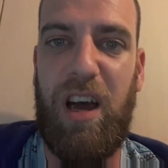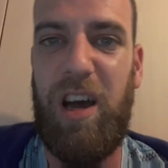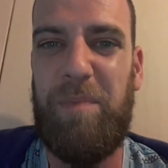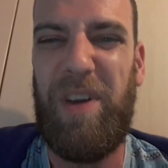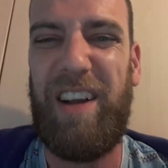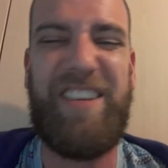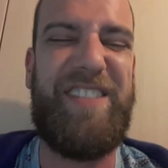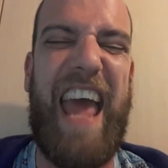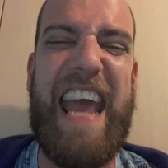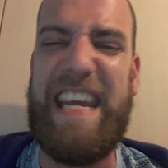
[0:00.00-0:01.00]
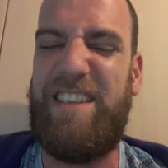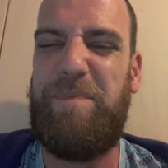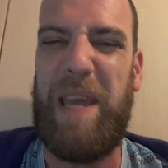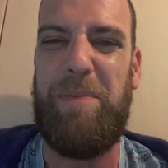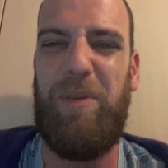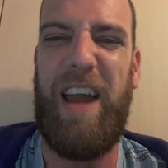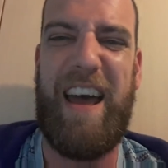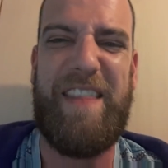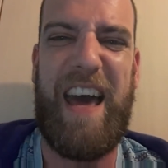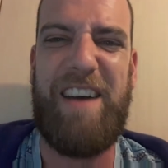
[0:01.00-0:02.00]
I just hate people
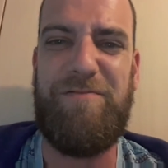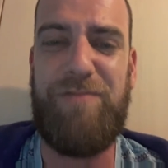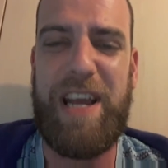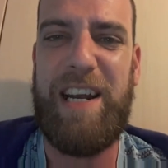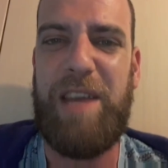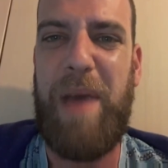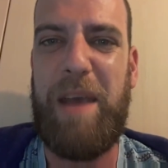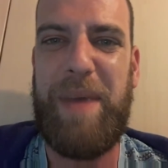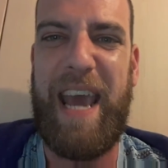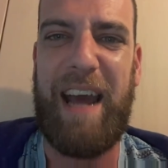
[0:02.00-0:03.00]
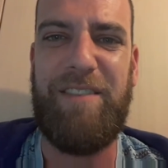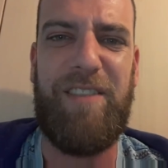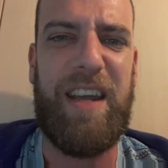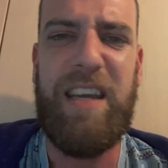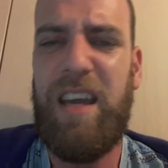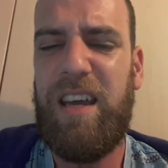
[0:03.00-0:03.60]
like that. Really make me angry.